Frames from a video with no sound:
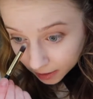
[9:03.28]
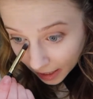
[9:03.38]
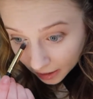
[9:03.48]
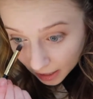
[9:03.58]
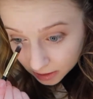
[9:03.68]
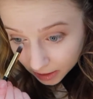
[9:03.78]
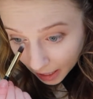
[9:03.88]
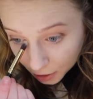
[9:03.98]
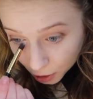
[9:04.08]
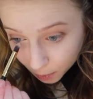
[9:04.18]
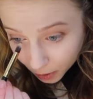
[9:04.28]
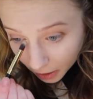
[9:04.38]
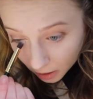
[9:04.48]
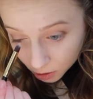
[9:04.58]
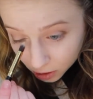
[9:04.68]
that class is actually
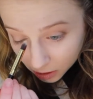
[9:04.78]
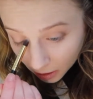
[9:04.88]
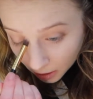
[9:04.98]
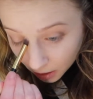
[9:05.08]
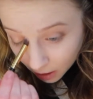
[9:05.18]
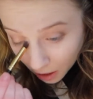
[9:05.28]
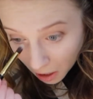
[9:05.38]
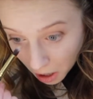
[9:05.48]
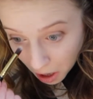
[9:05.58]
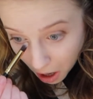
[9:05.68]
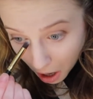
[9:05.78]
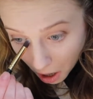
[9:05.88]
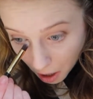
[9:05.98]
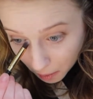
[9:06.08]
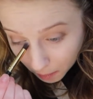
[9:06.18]
pretty interesting.
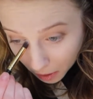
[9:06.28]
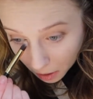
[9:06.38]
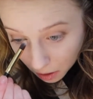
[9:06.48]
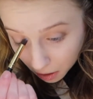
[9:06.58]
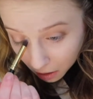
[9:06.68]
Um,